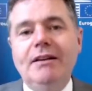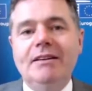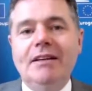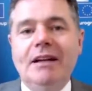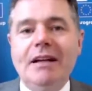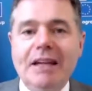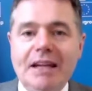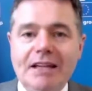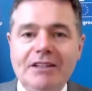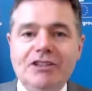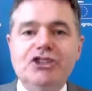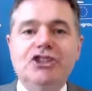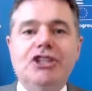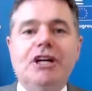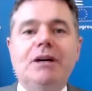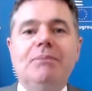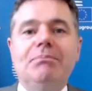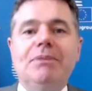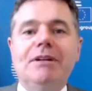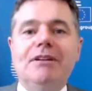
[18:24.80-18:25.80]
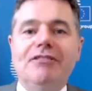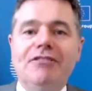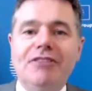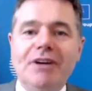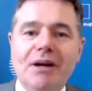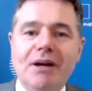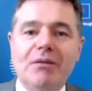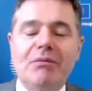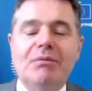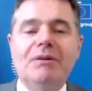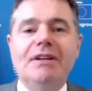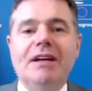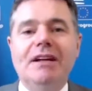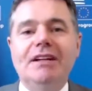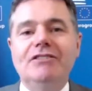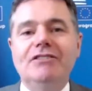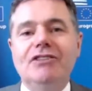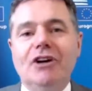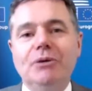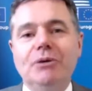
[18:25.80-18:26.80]
leadership and the figures within
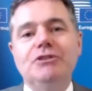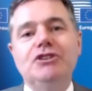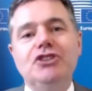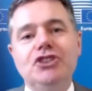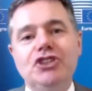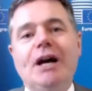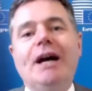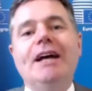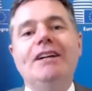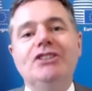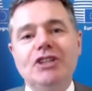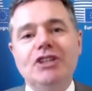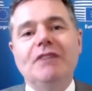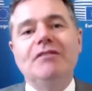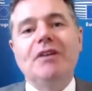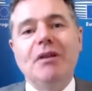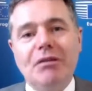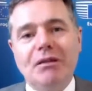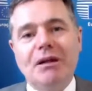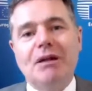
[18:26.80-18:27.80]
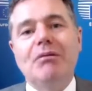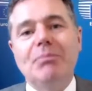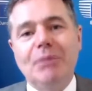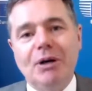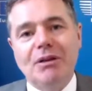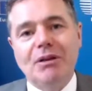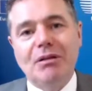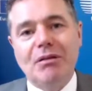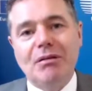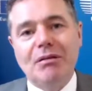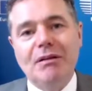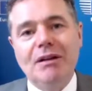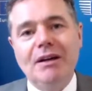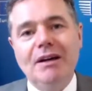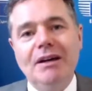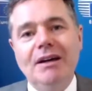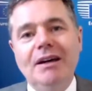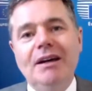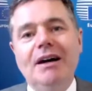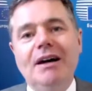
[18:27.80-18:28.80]
it don't change every 6 months.
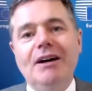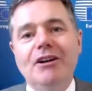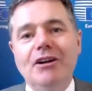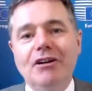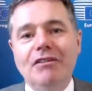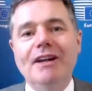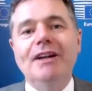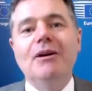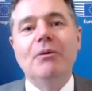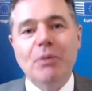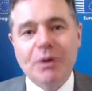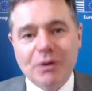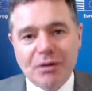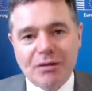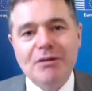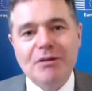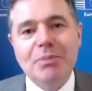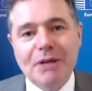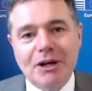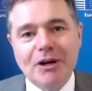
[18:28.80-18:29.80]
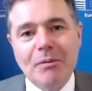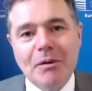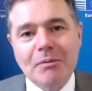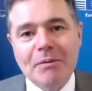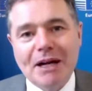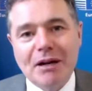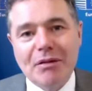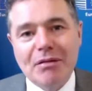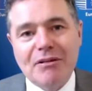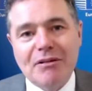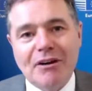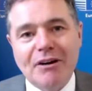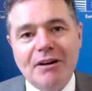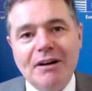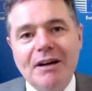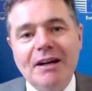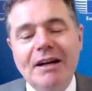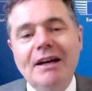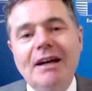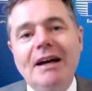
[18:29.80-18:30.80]
You're in it once you become a minister.
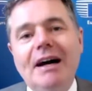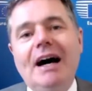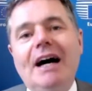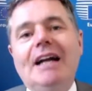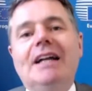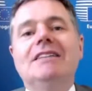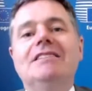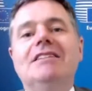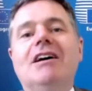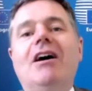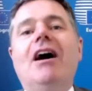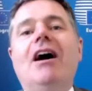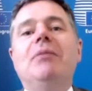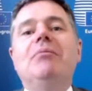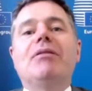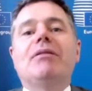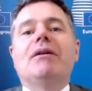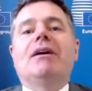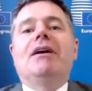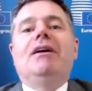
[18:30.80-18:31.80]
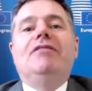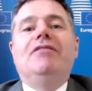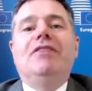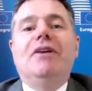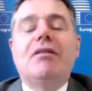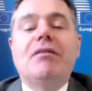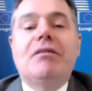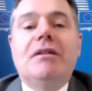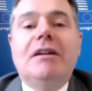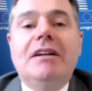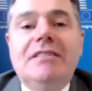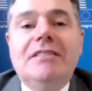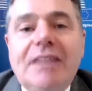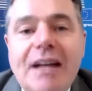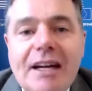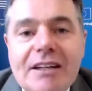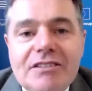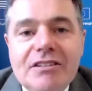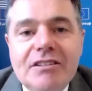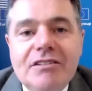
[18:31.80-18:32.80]
And at times it can
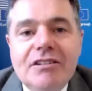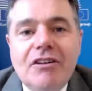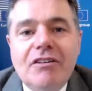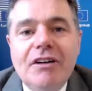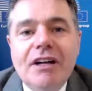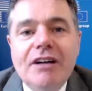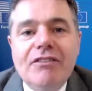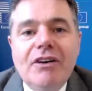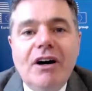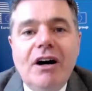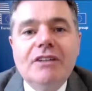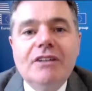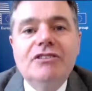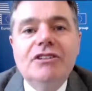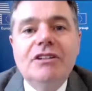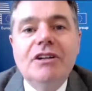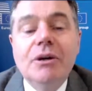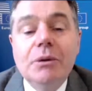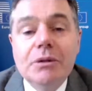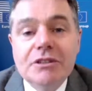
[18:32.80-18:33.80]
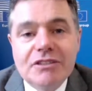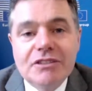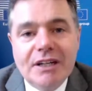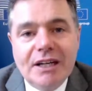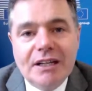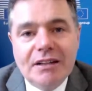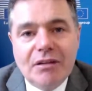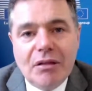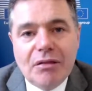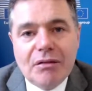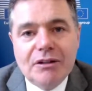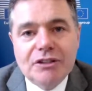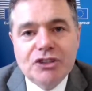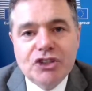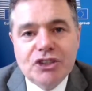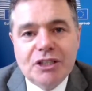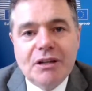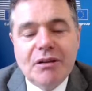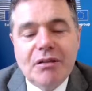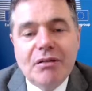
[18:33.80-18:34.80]
facilitate a degree of continuity in
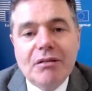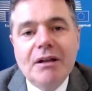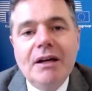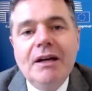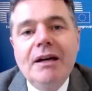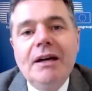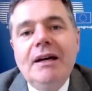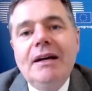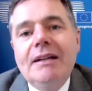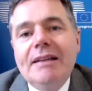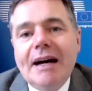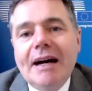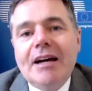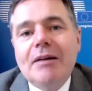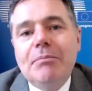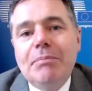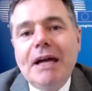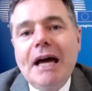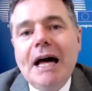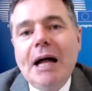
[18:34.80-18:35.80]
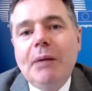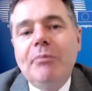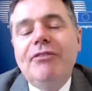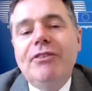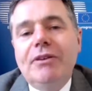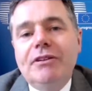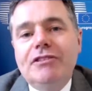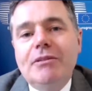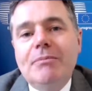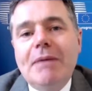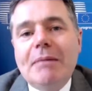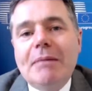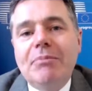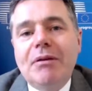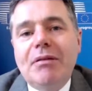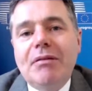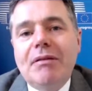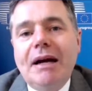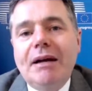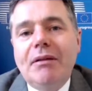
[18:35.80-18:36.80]
discussions that can be helpful to
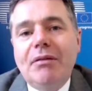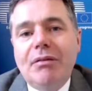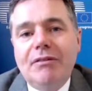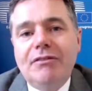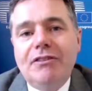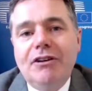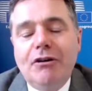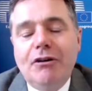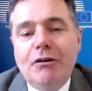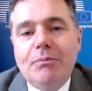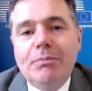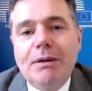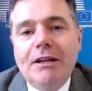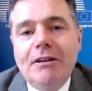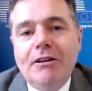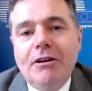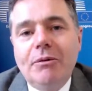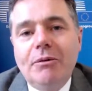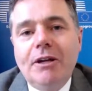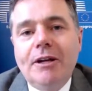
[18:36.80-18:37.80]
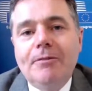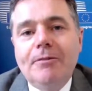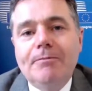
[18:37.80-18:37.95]
member states of the European Union.